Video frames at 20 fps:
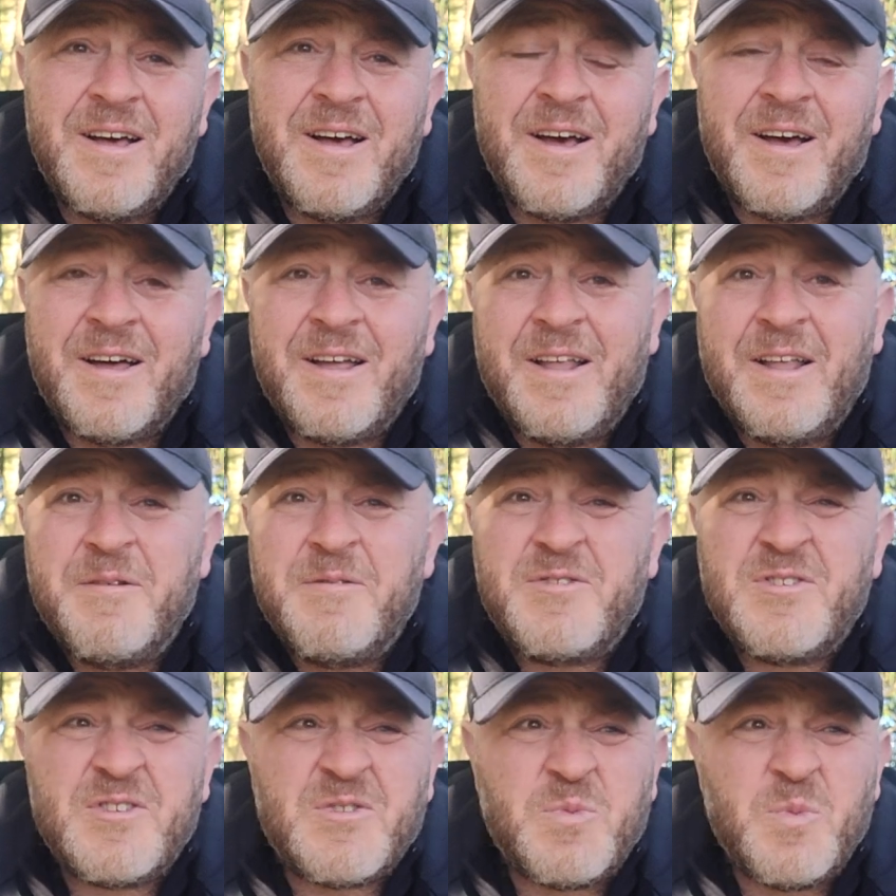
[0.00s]
It
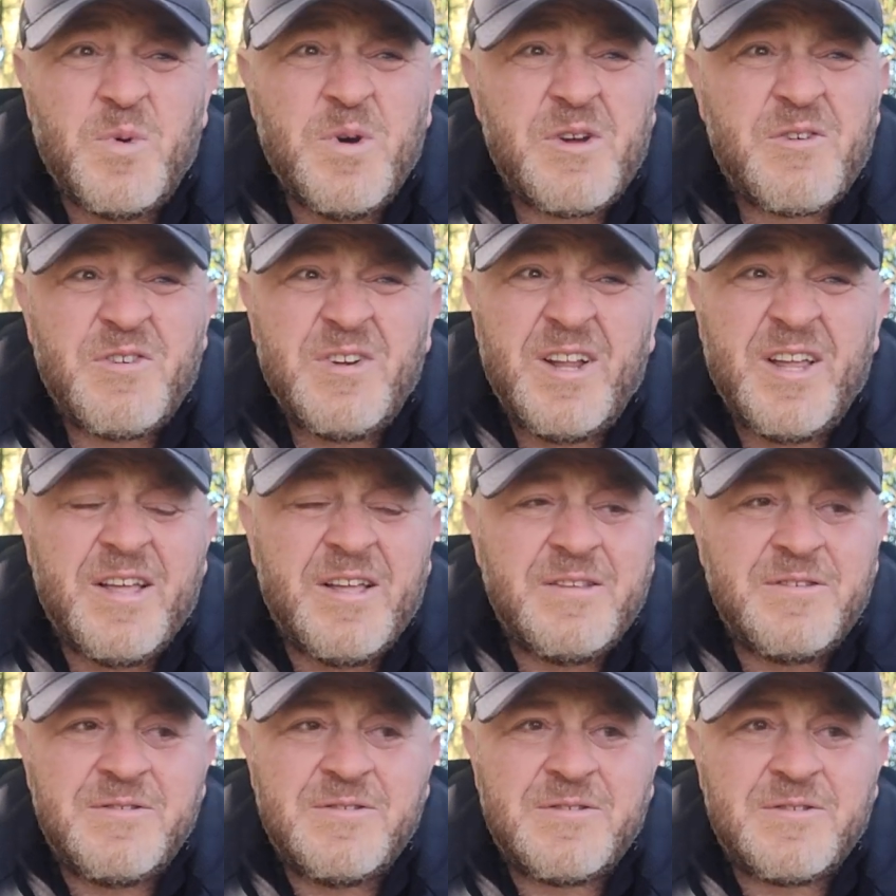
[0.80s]
was just
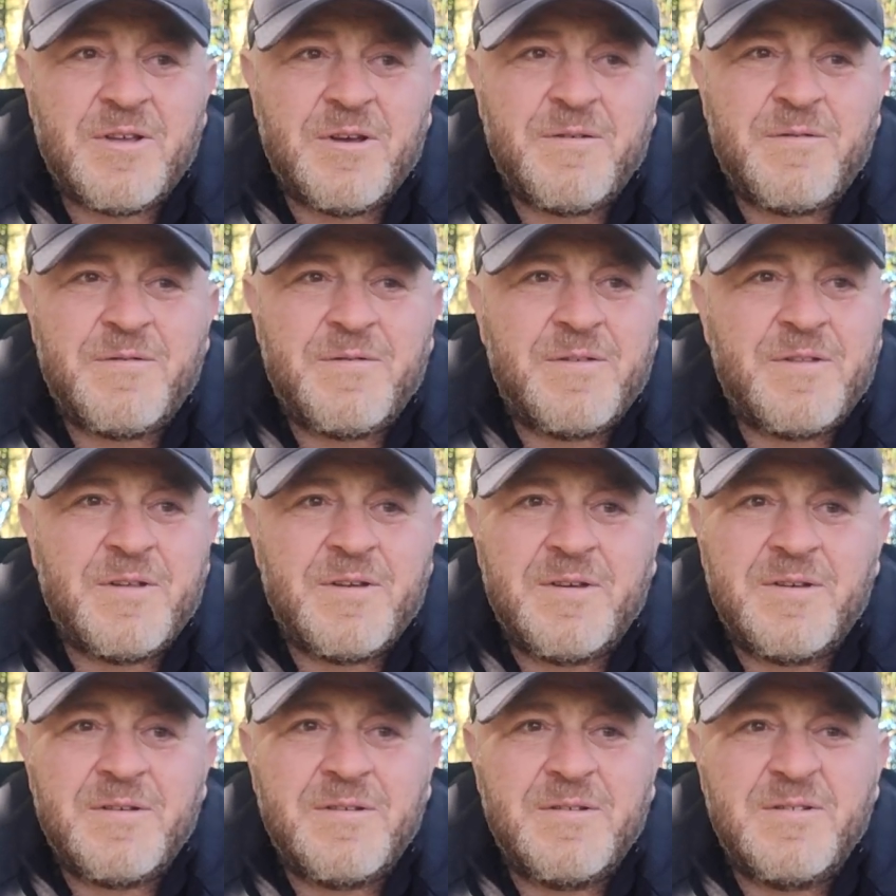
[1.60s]
work-related stuff
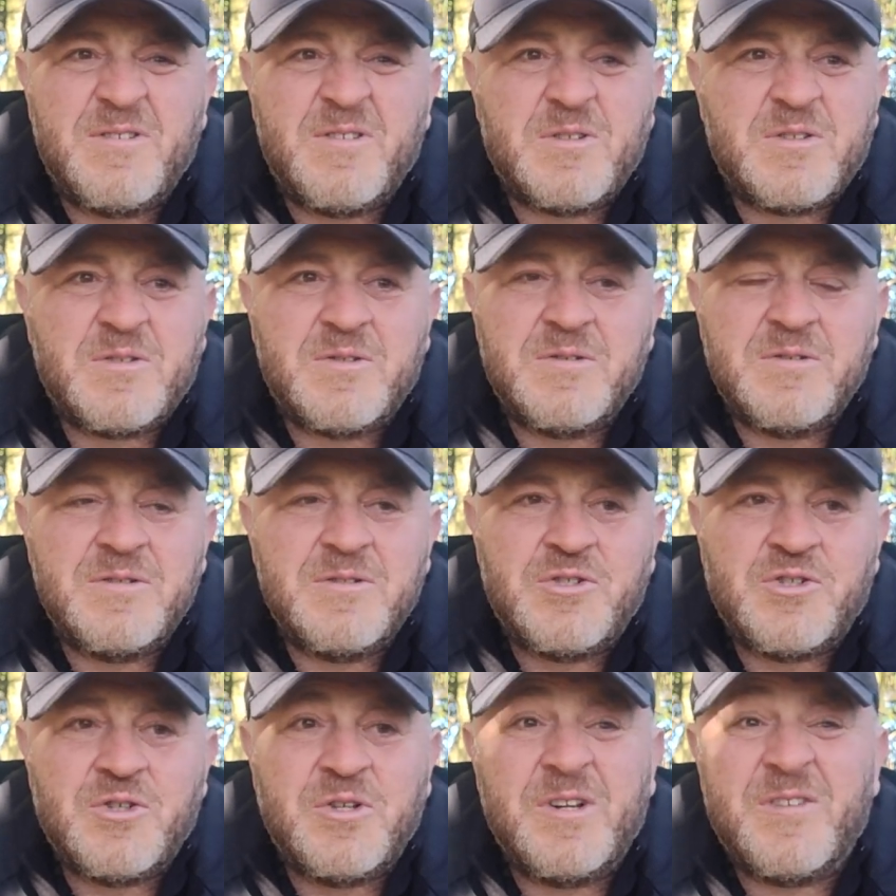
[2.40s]
that just
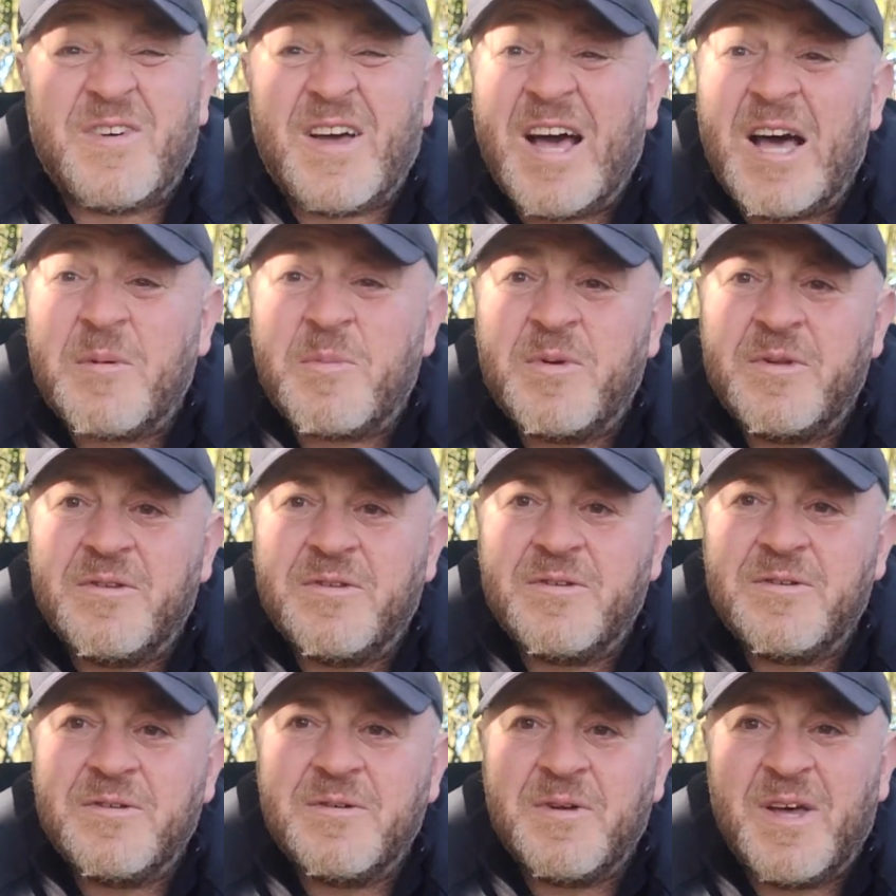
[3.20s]
shouldn't have
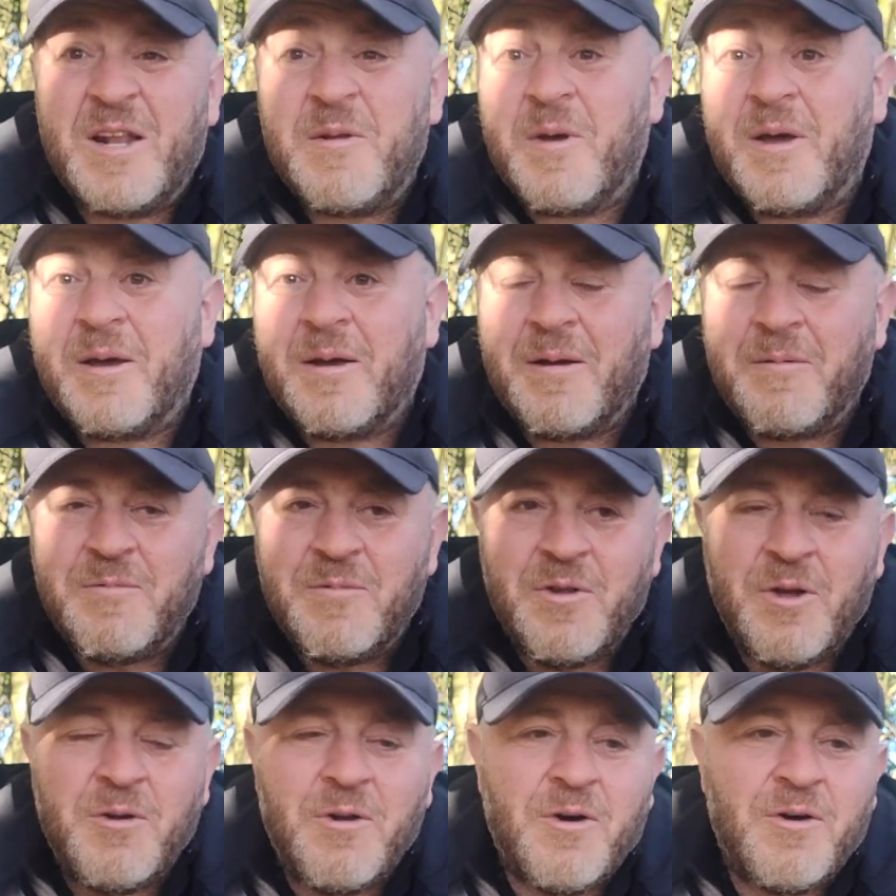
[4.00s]
happened. Anyway,
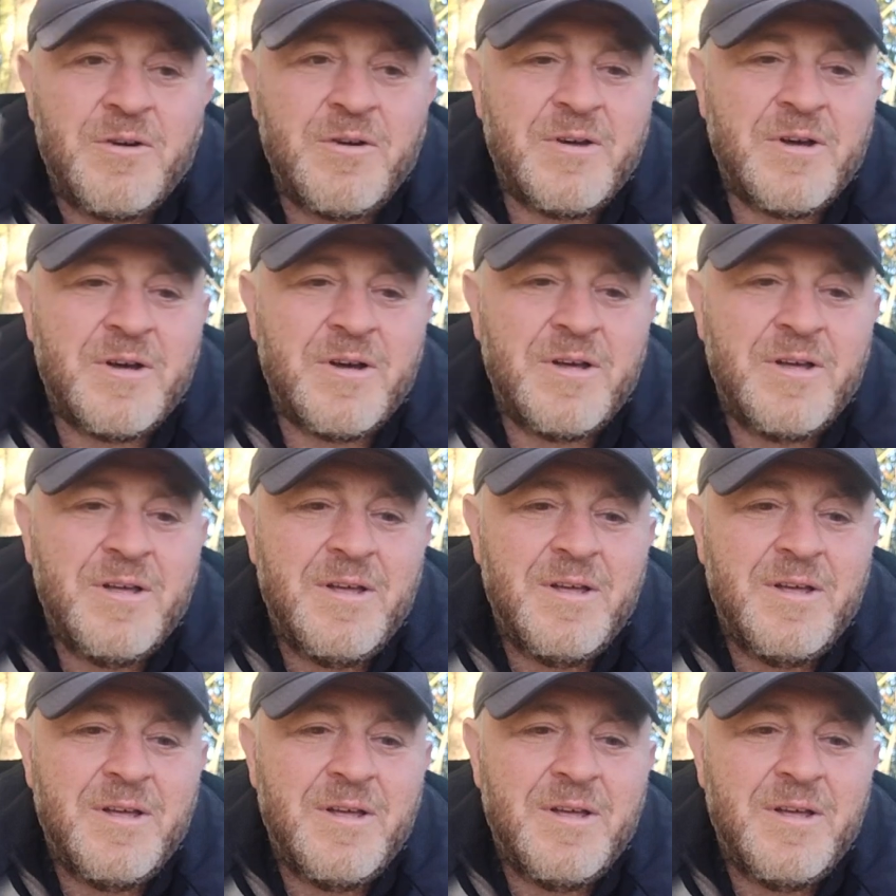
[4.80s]
I'm no longer